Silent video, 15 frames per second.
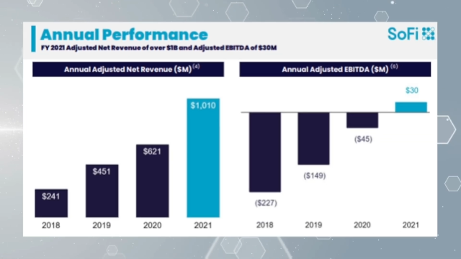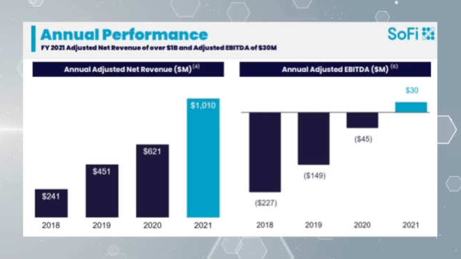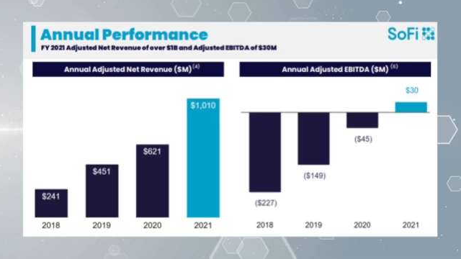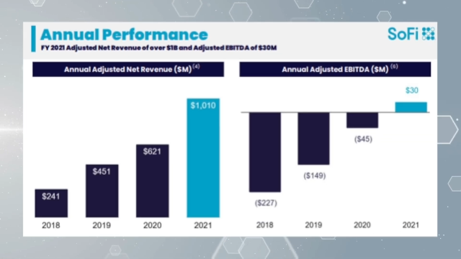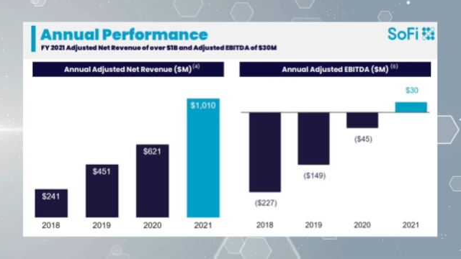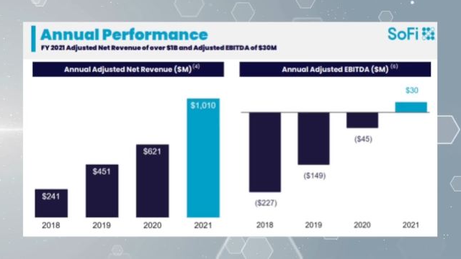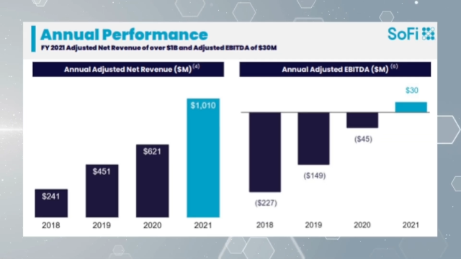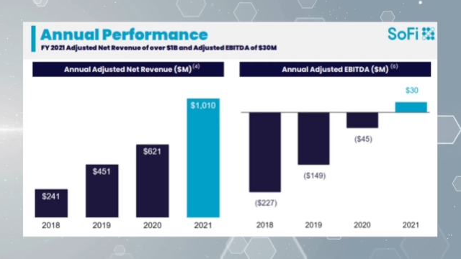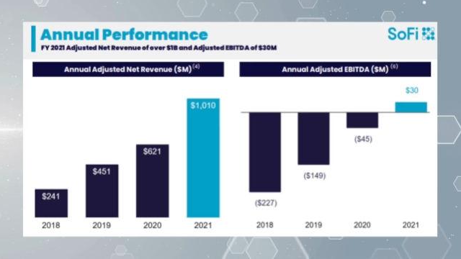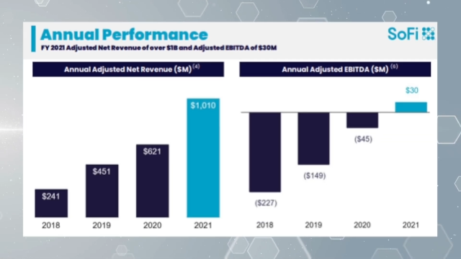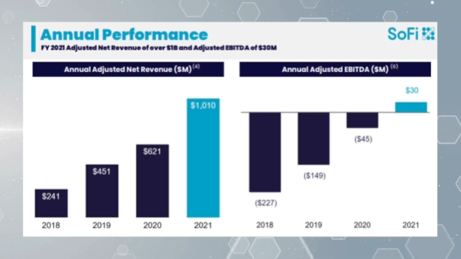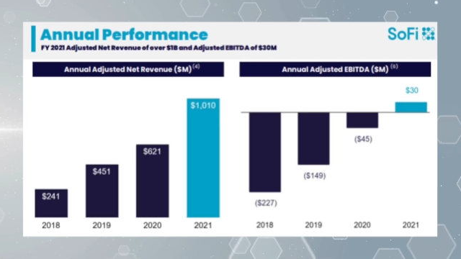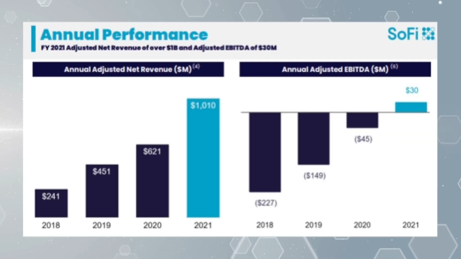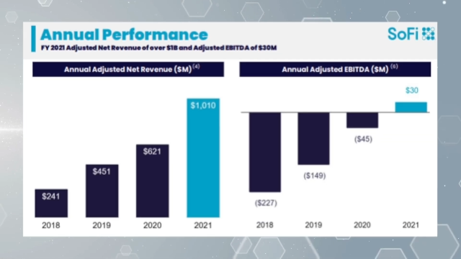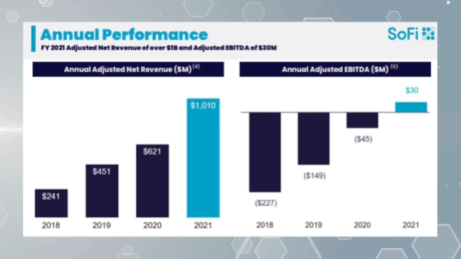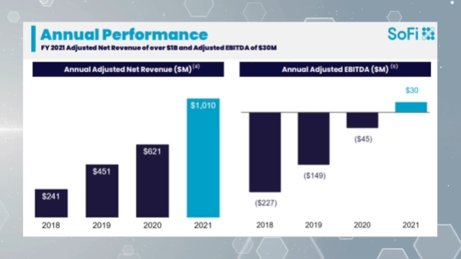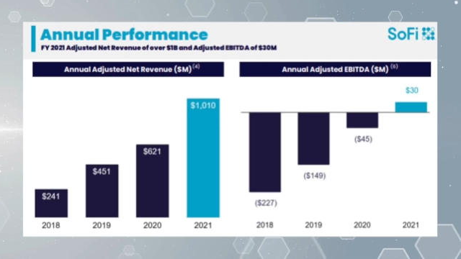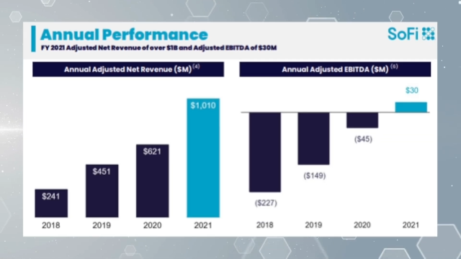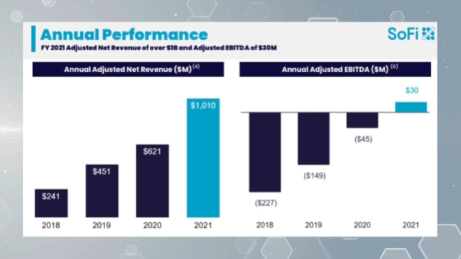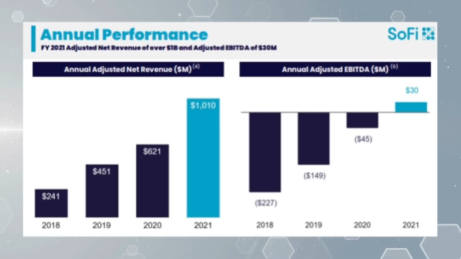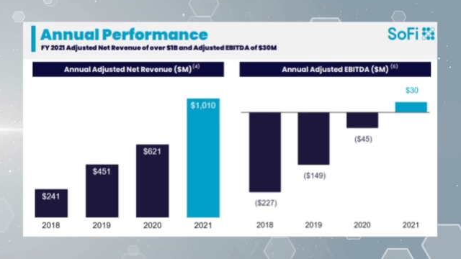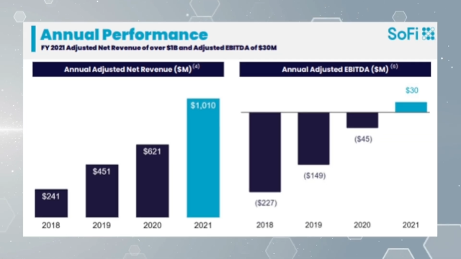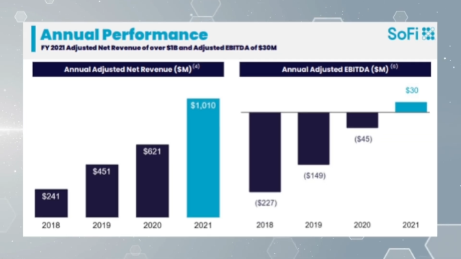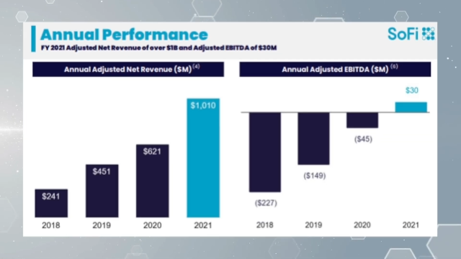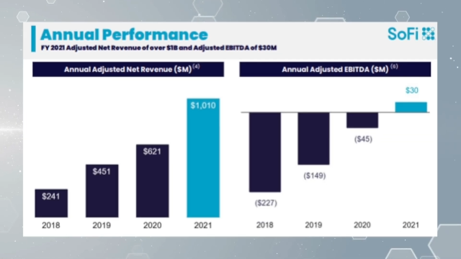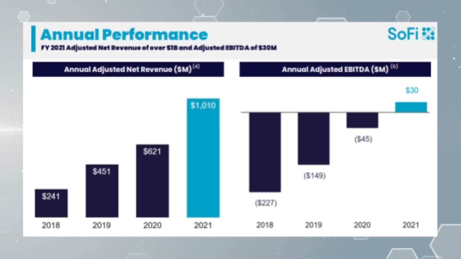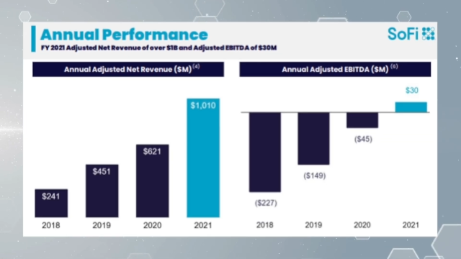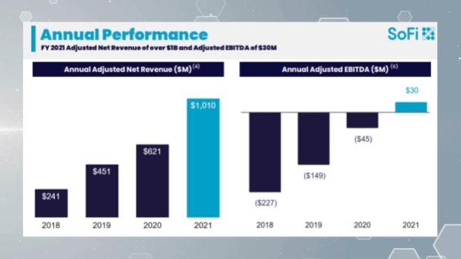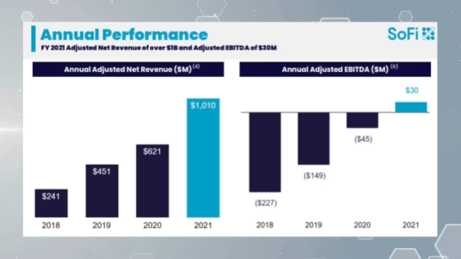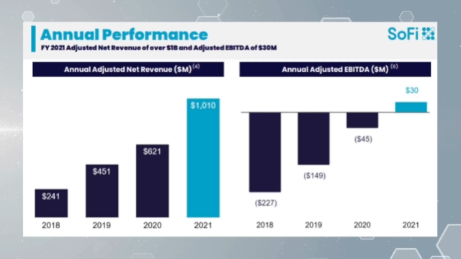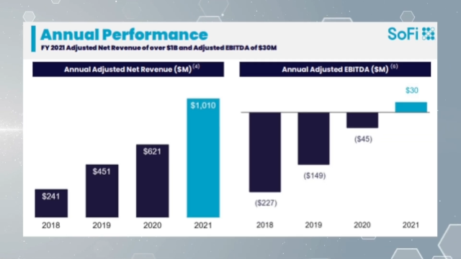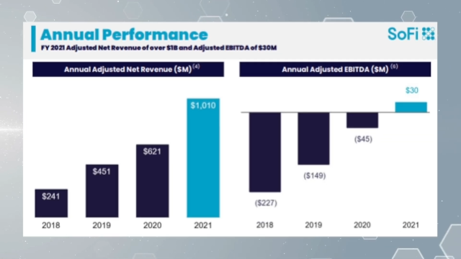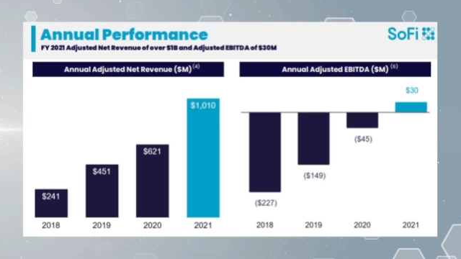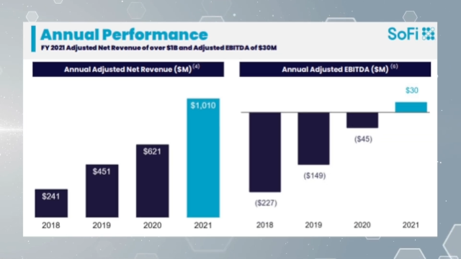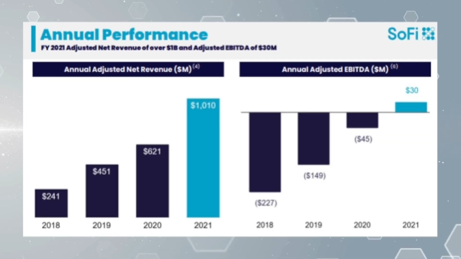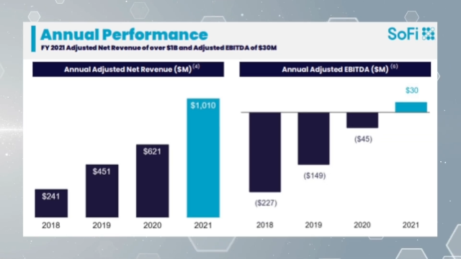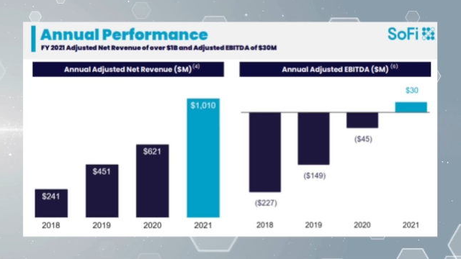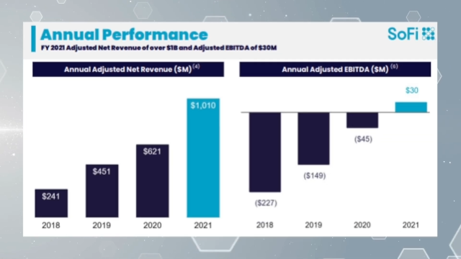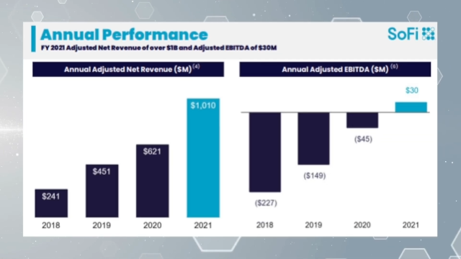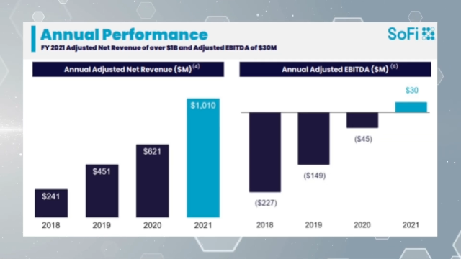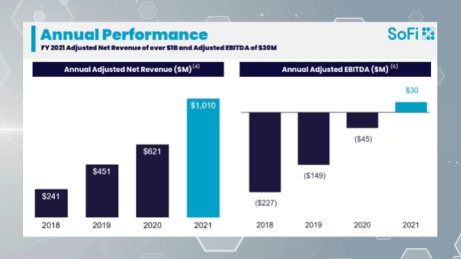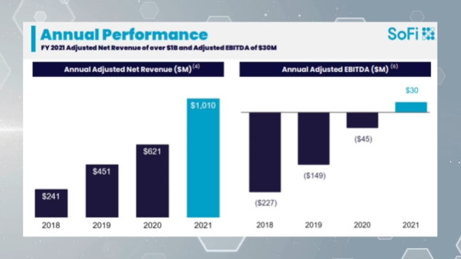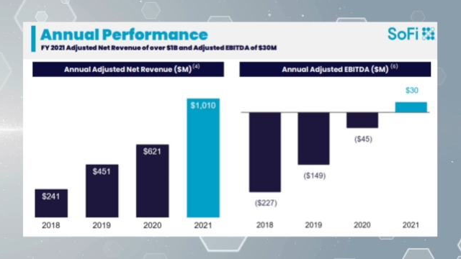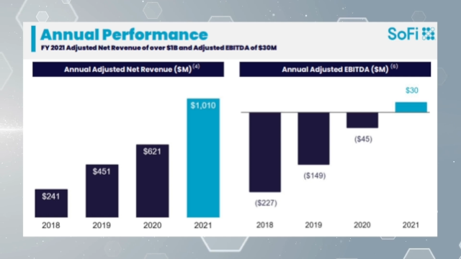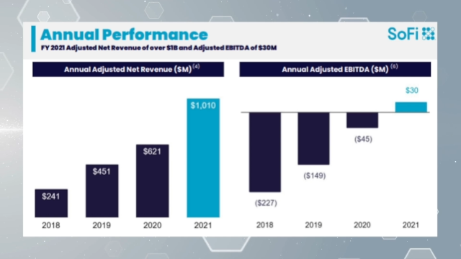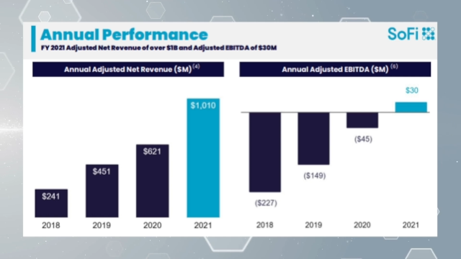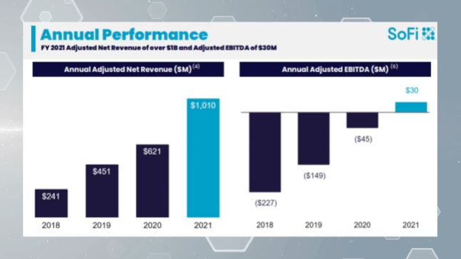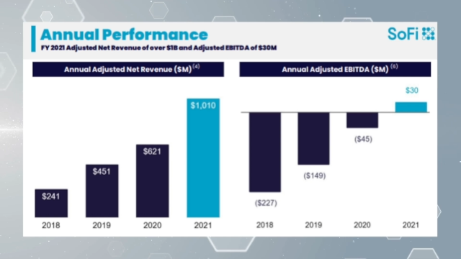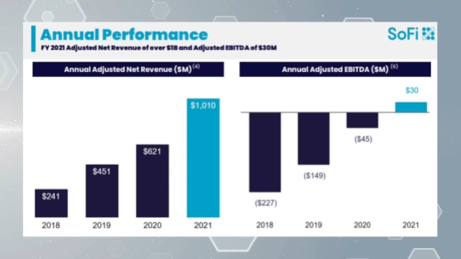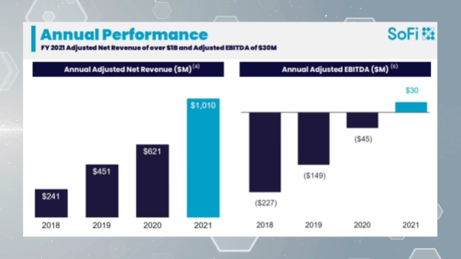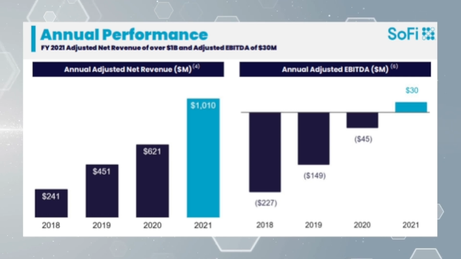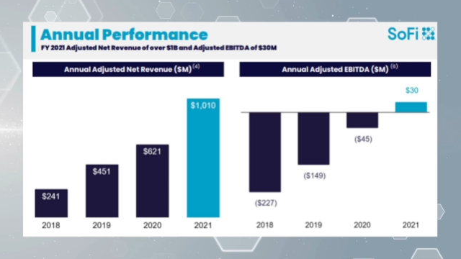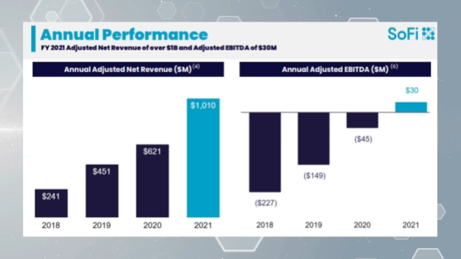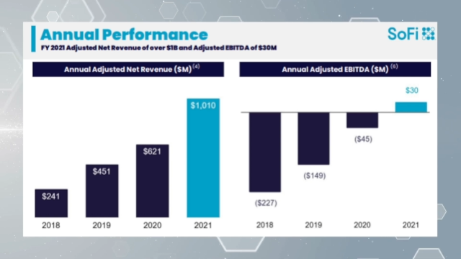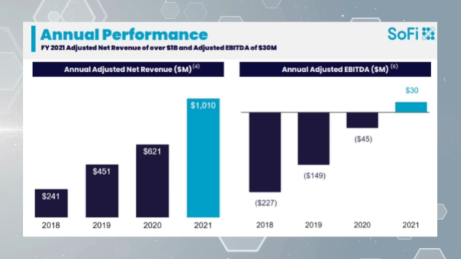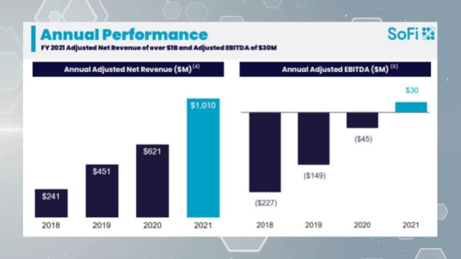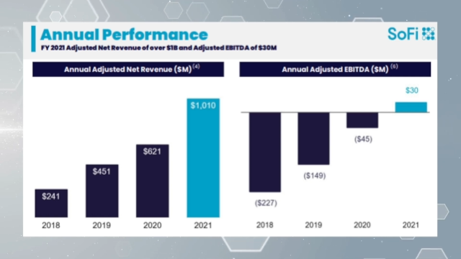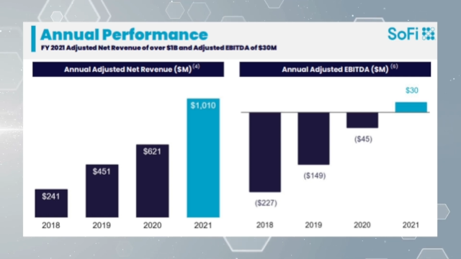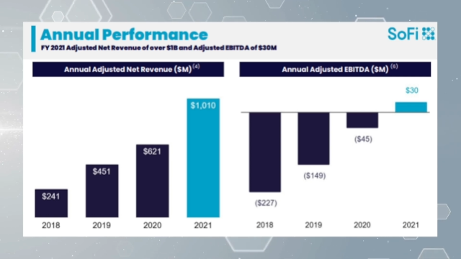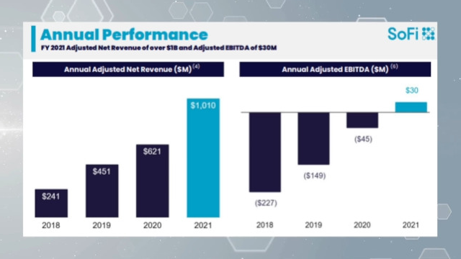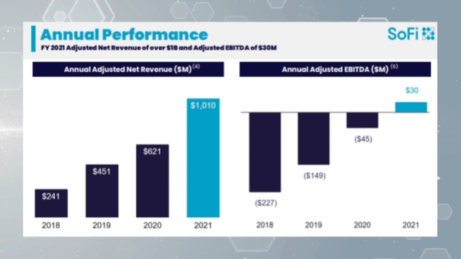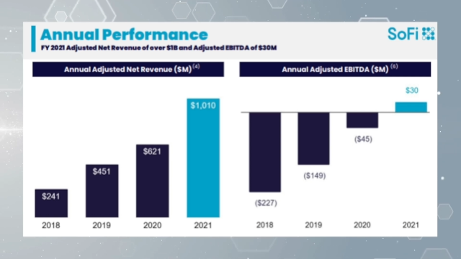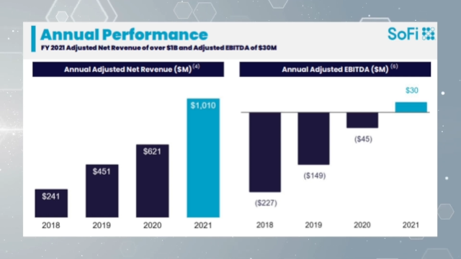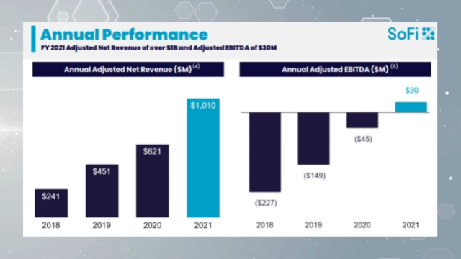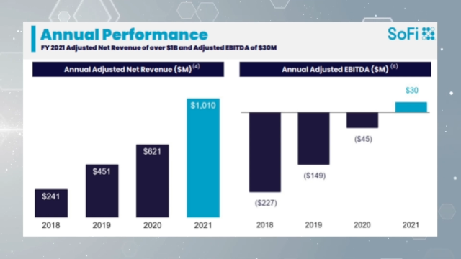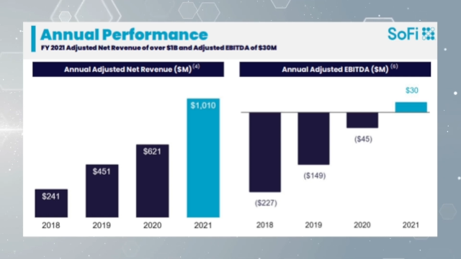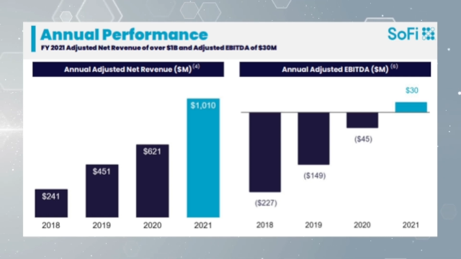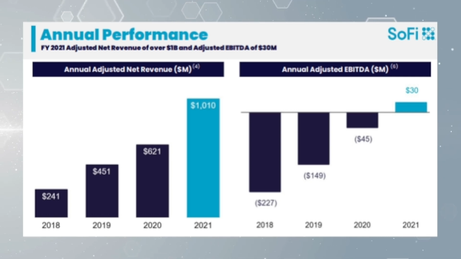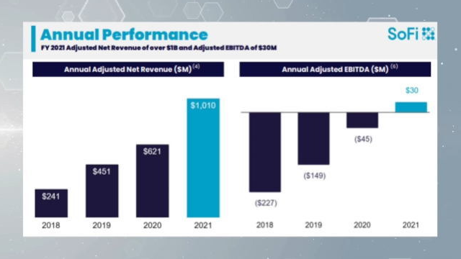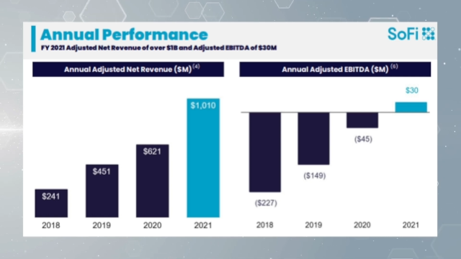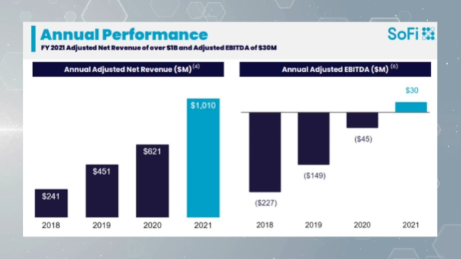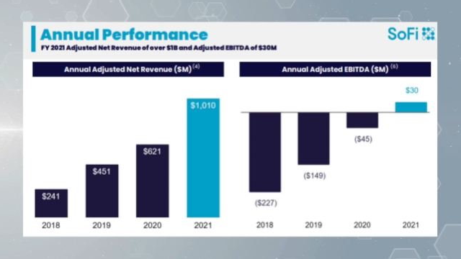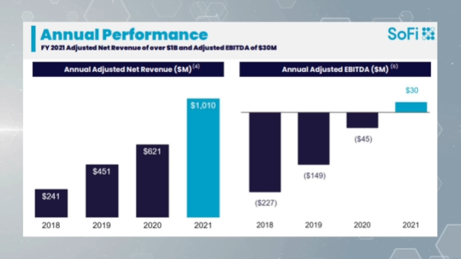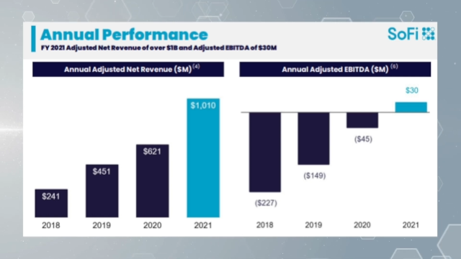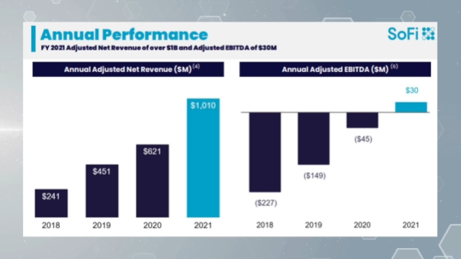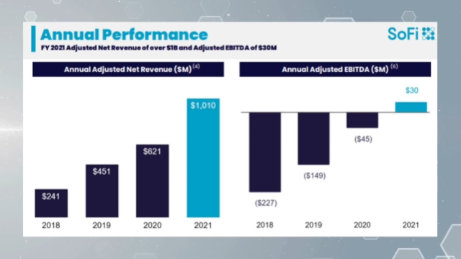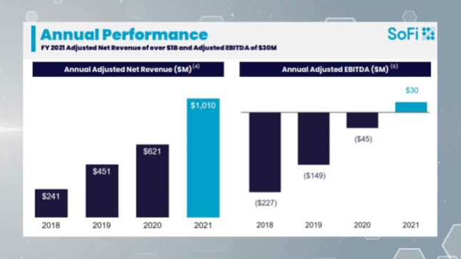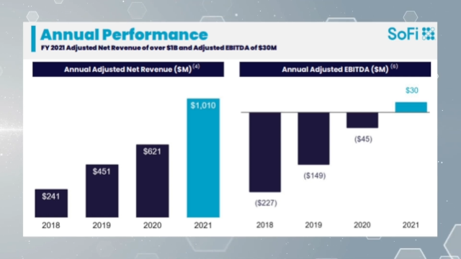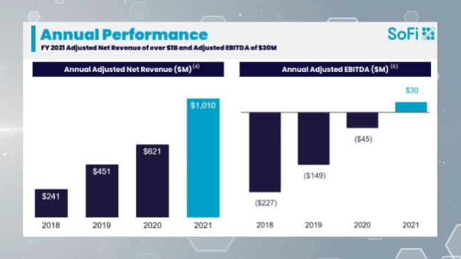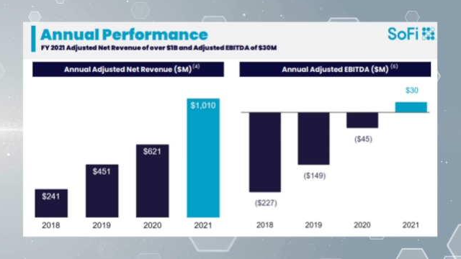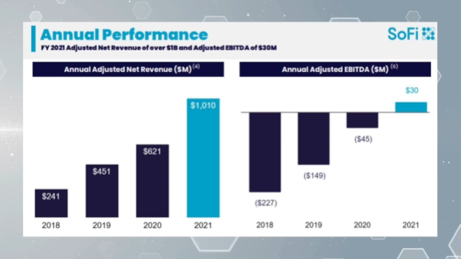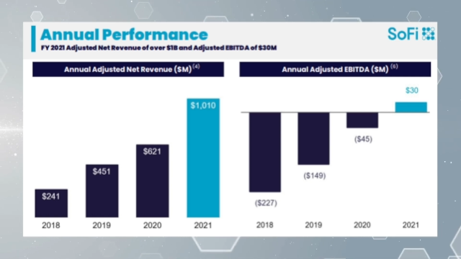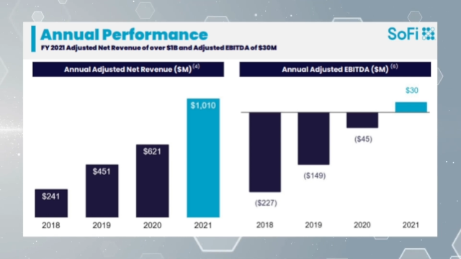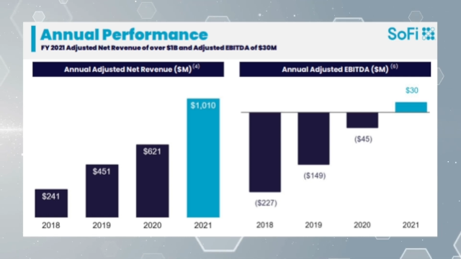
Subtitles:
[unreadable: no face in view]